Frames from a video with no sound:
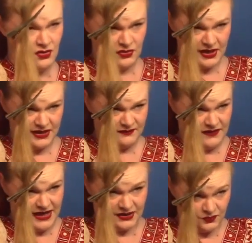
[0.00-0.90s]
on
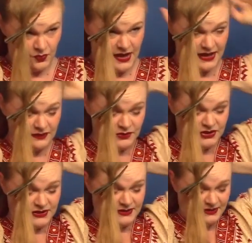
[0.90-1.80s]
VH1,
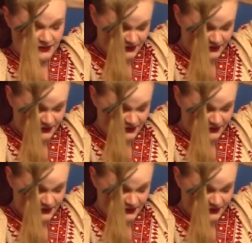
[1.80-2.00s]
which is